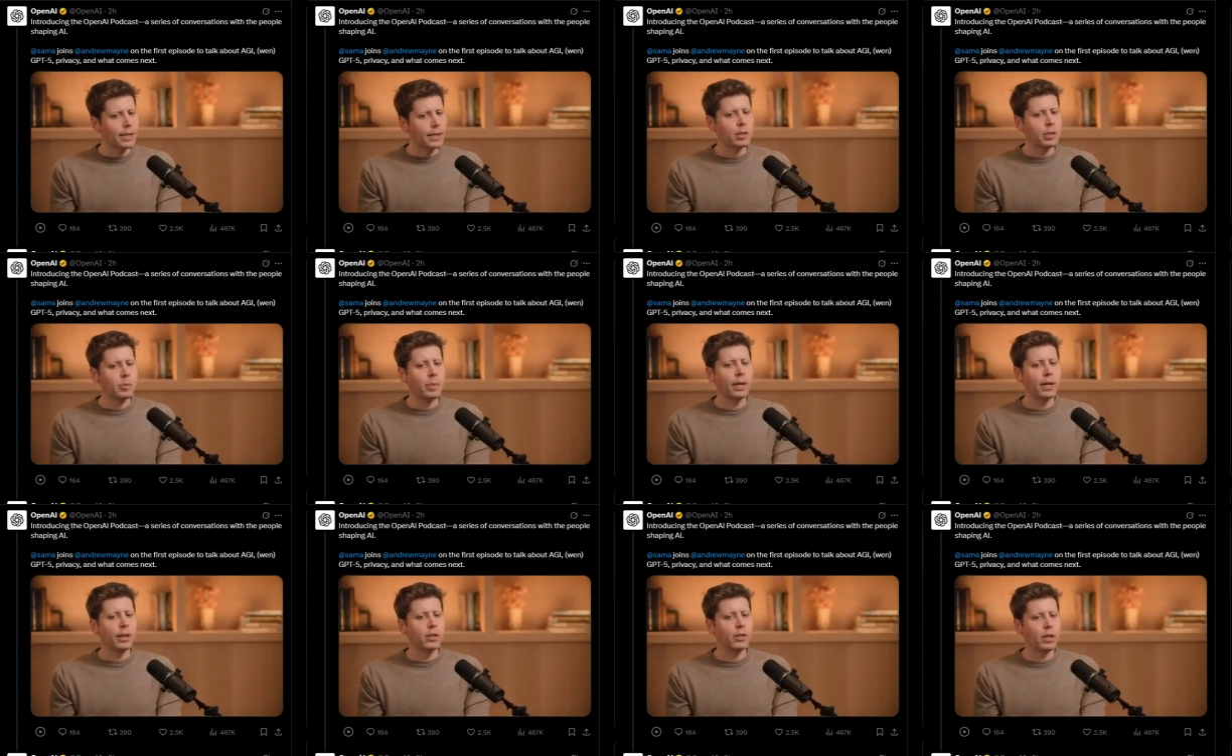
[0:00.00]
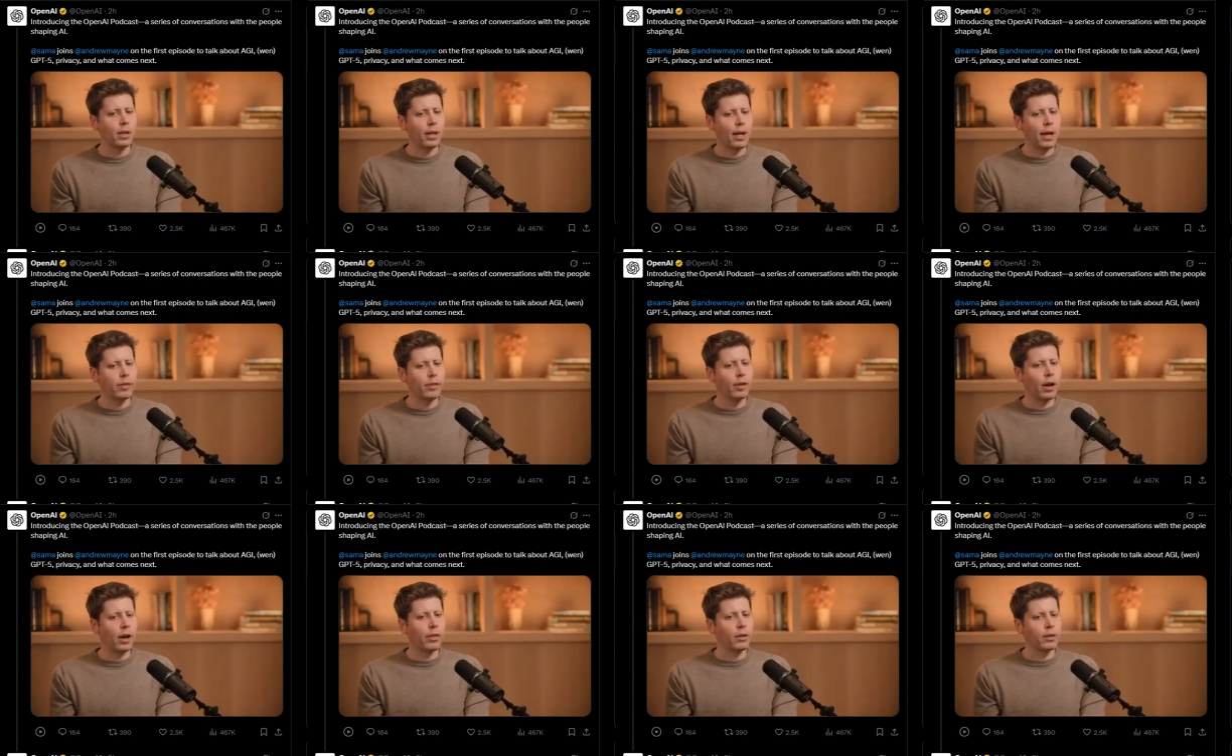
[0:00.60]
I suspect there's a
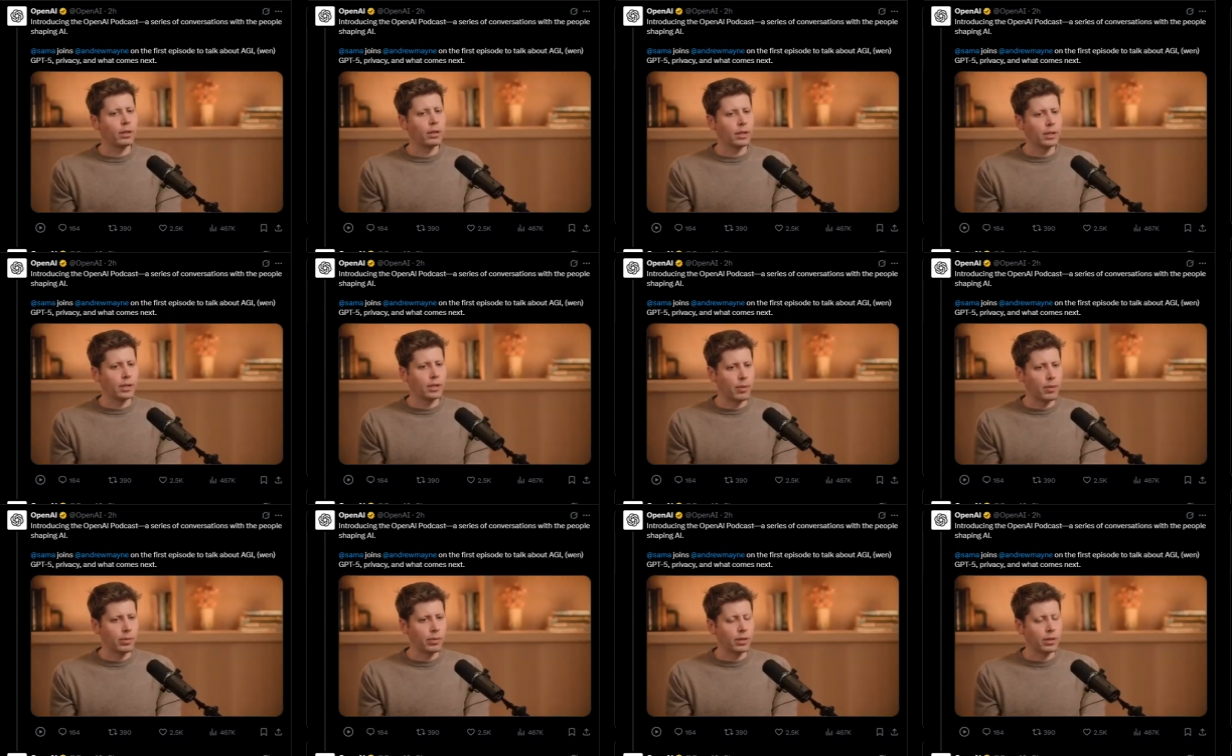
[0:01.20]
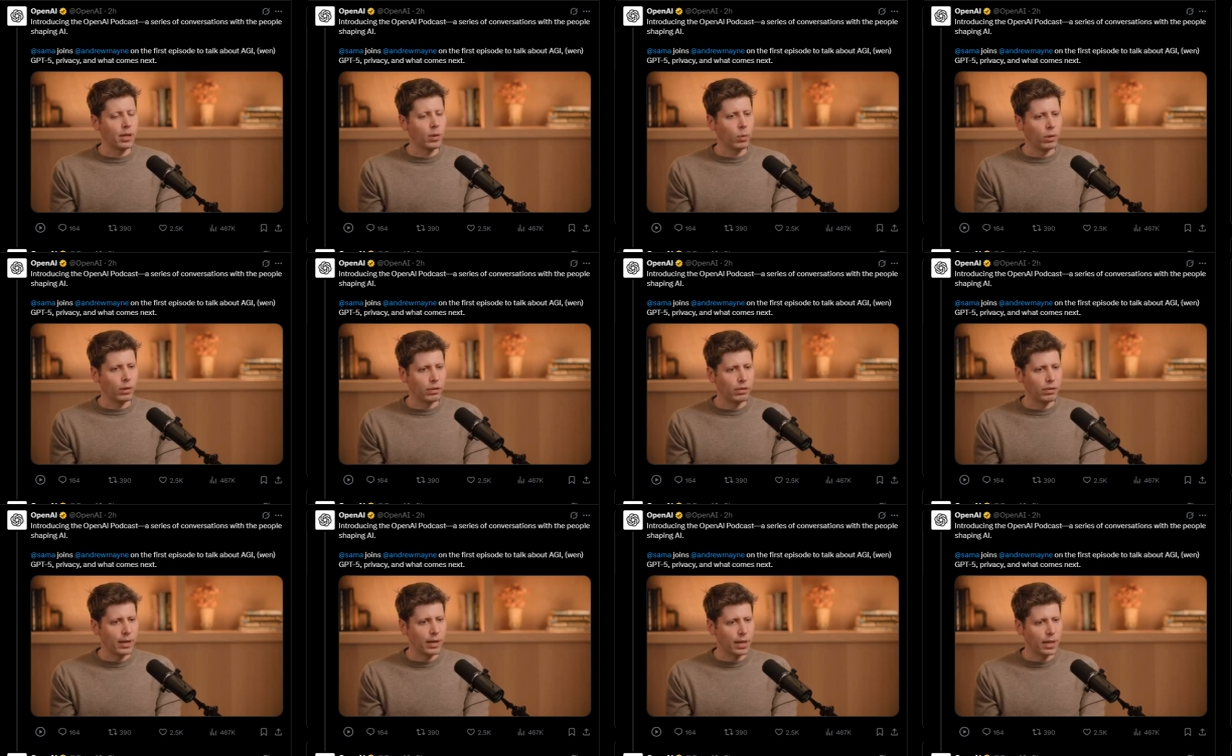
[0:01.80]
lot of other examples that
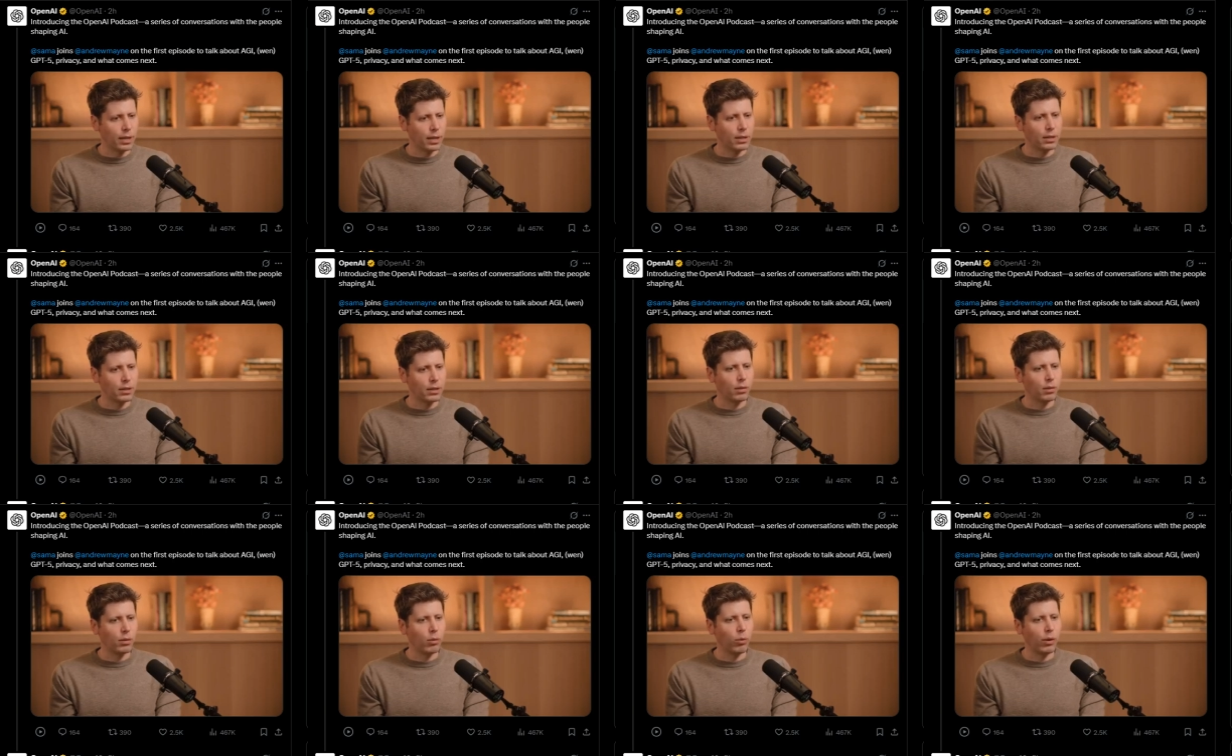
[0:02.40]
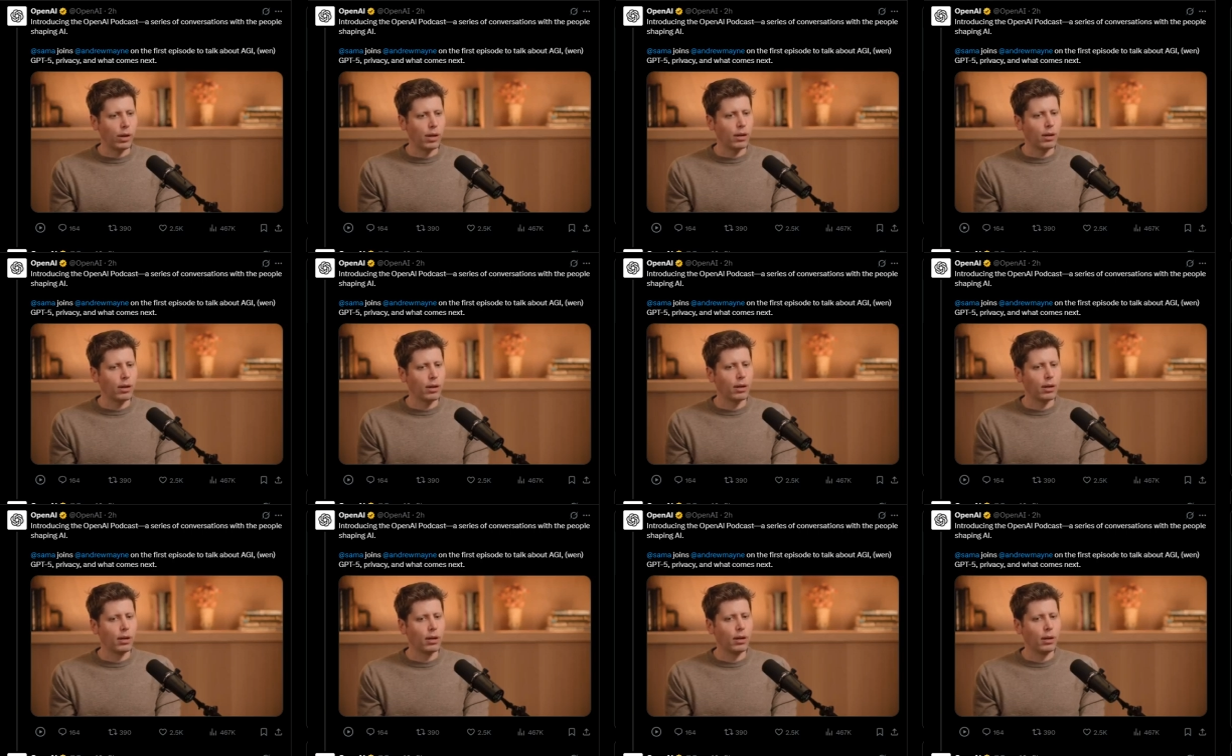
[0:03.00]
we'll find
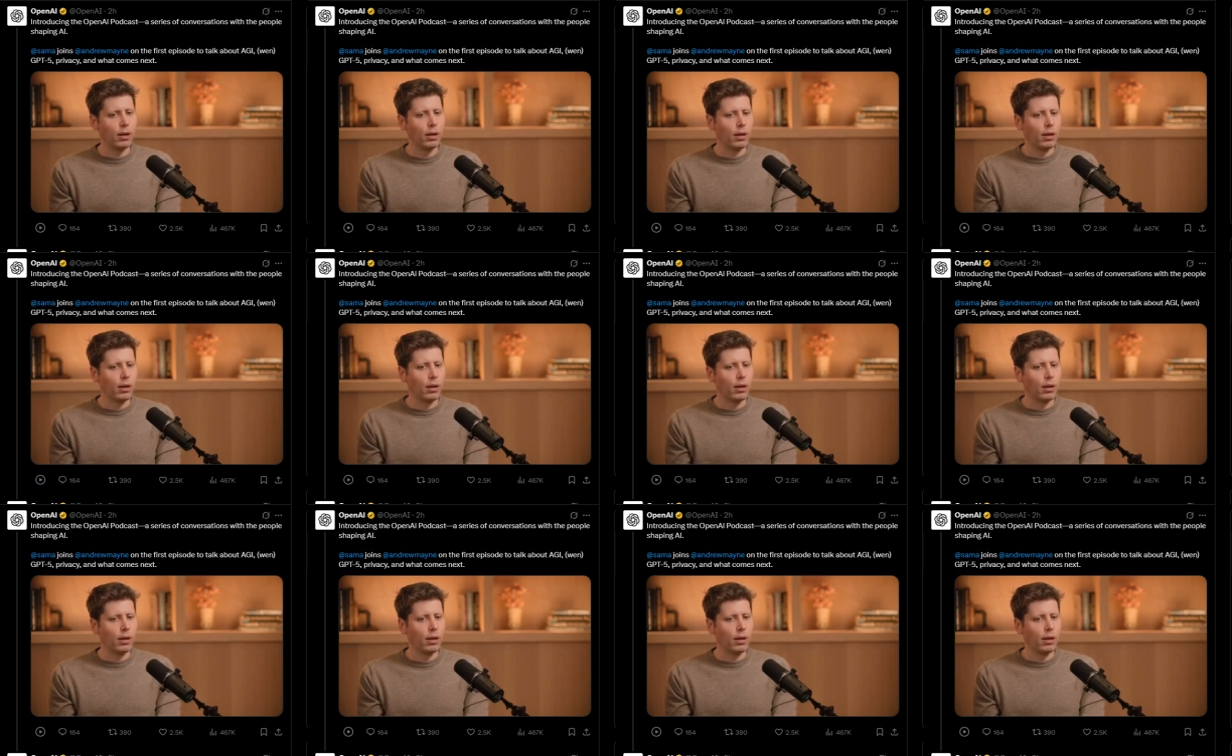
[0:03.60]
where